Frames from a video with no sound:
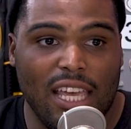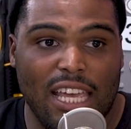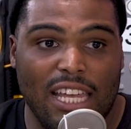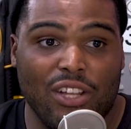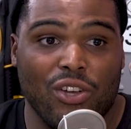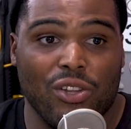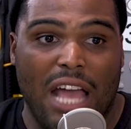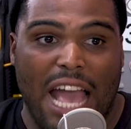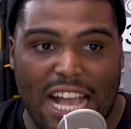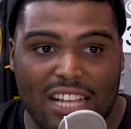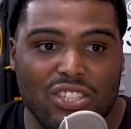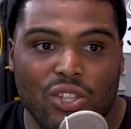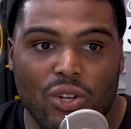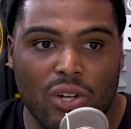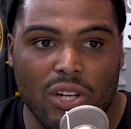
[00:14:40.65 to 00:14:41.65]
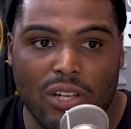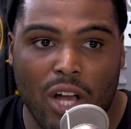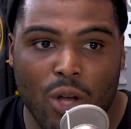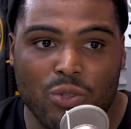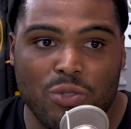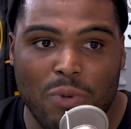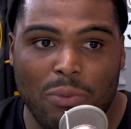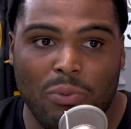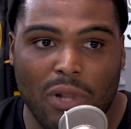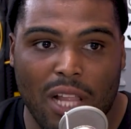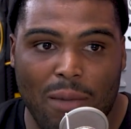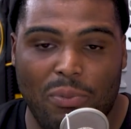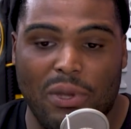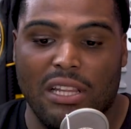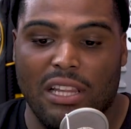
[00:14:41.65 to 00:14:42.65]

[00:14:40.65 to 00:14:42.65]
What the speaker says: and actually gonna coach people up,